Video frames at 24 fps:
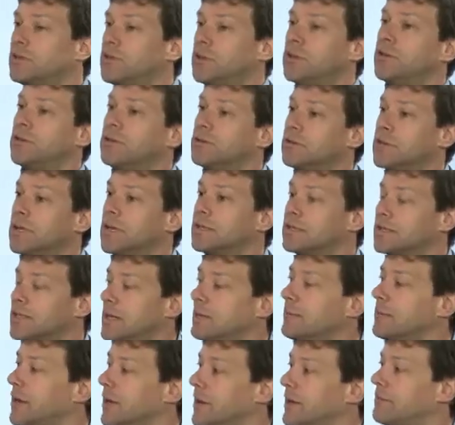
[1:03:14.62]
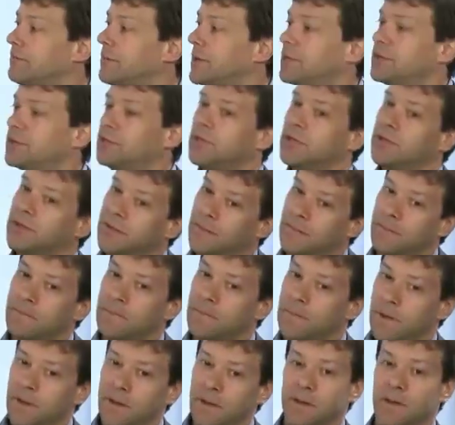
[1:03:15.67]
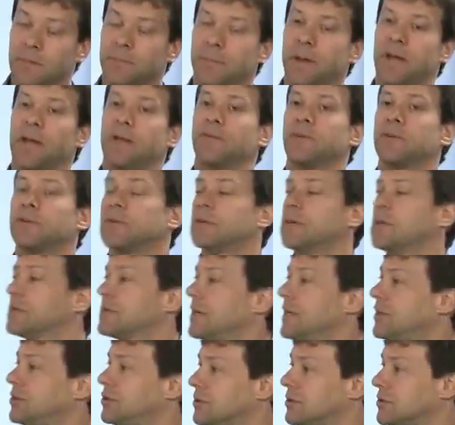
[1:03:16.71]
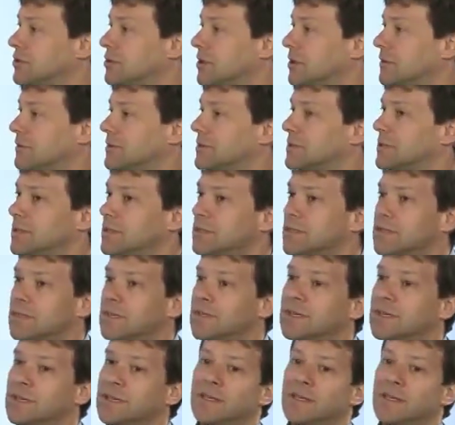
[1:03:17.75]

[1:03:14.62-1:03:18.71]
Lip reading: and they should use that same kind of budget to pay for translation services.